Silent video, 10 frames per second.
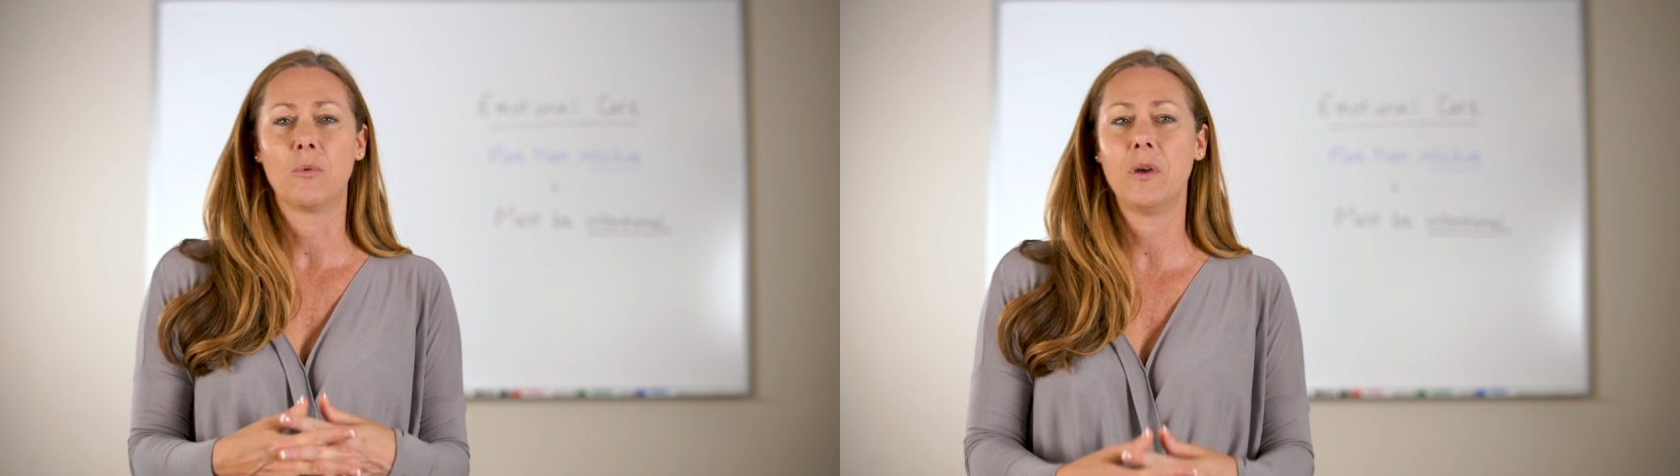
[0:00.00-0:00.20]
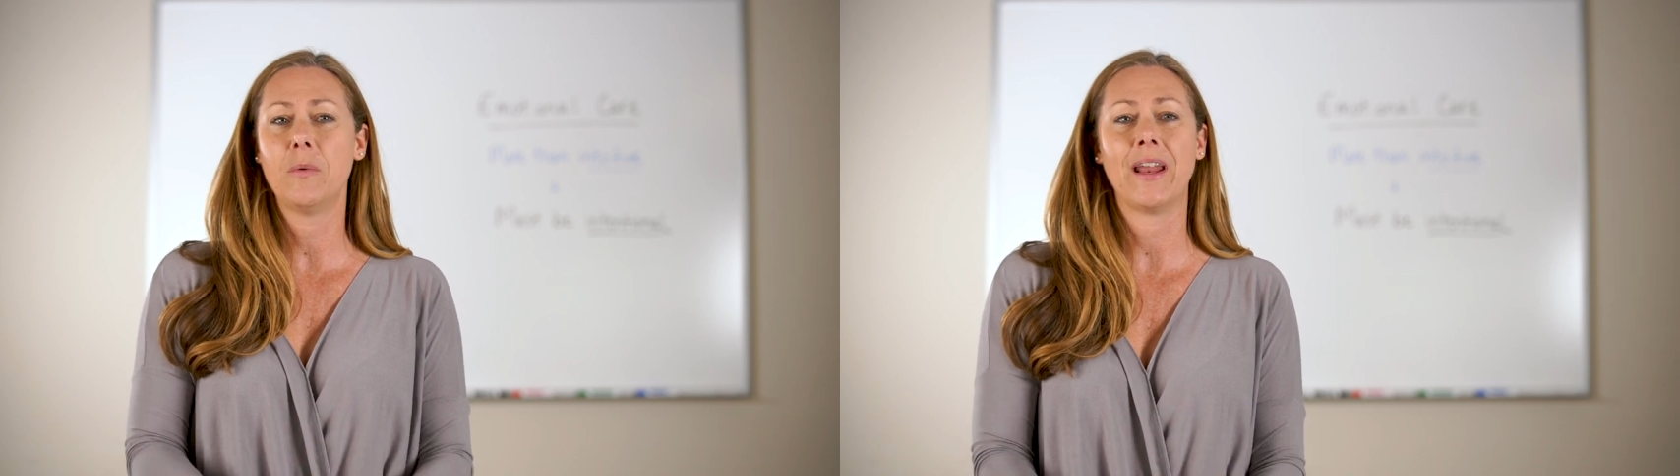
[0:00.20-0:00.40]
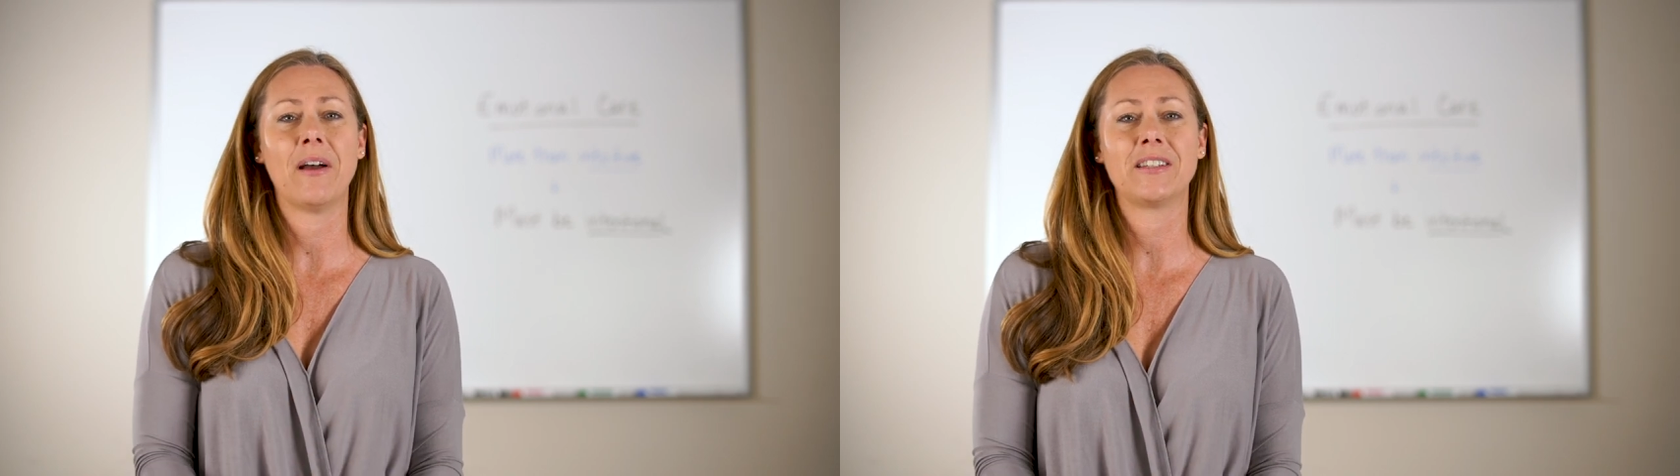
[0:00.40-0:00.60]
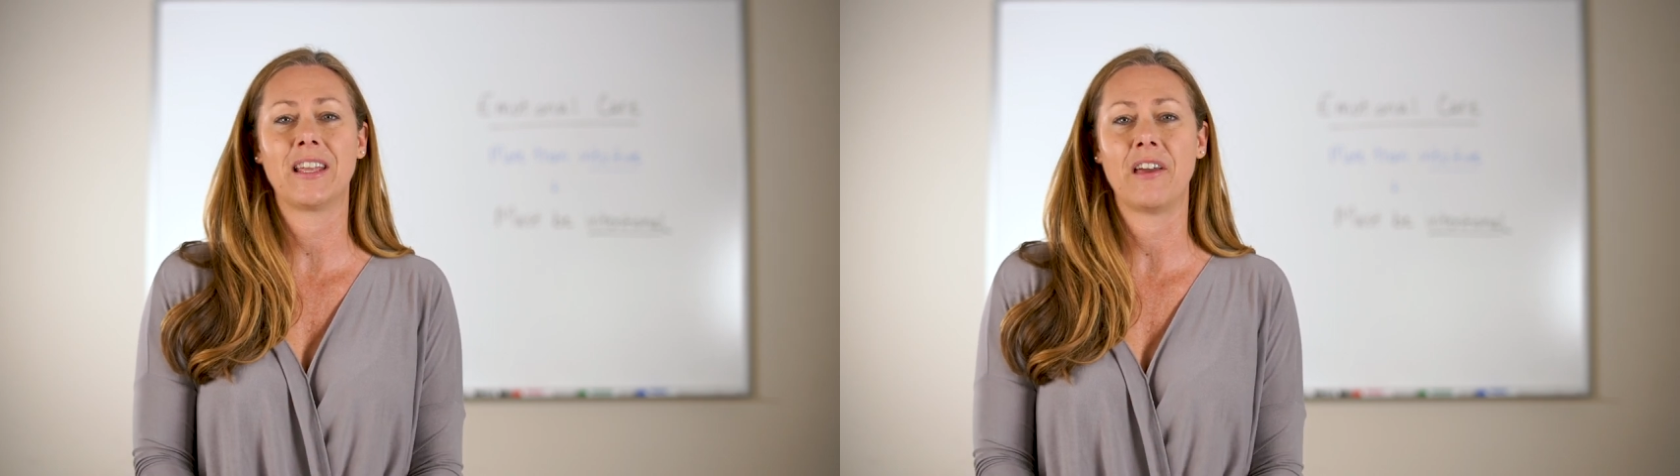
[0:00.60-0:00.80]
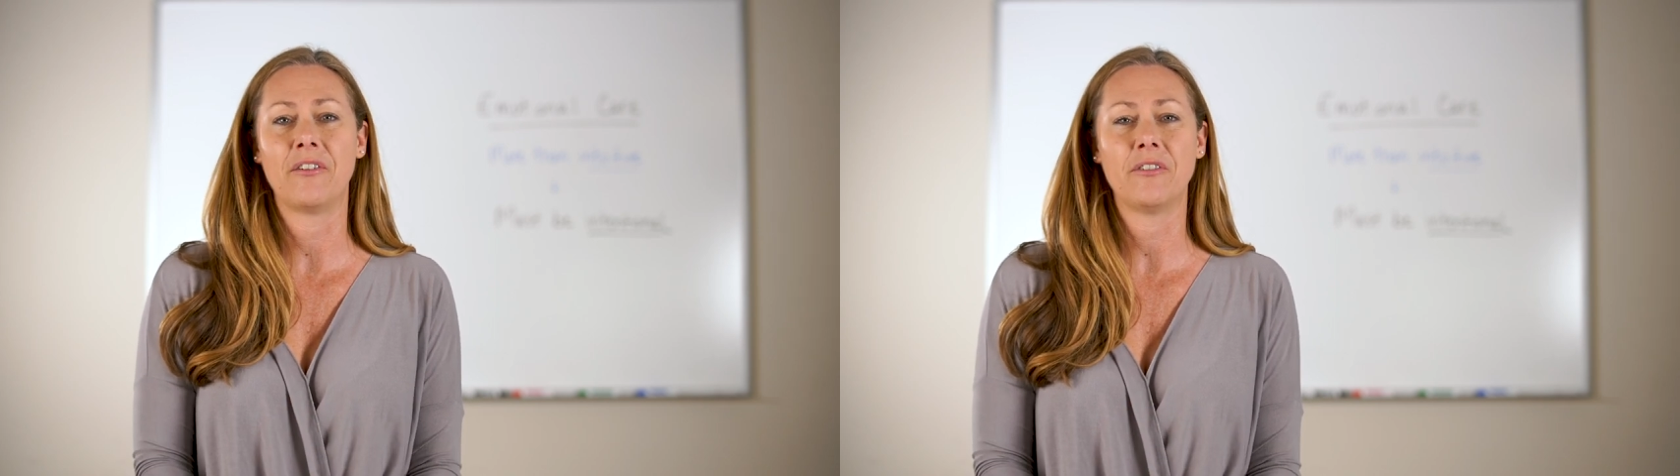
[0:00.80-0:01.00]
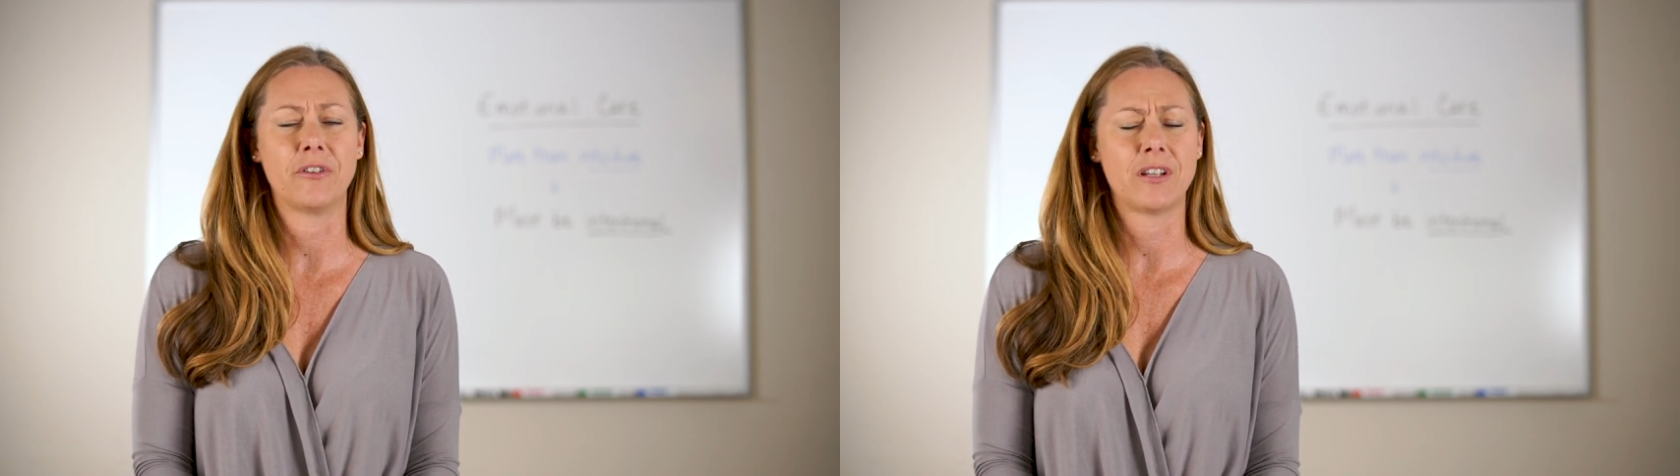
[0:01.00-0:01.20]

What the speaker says: we went out together for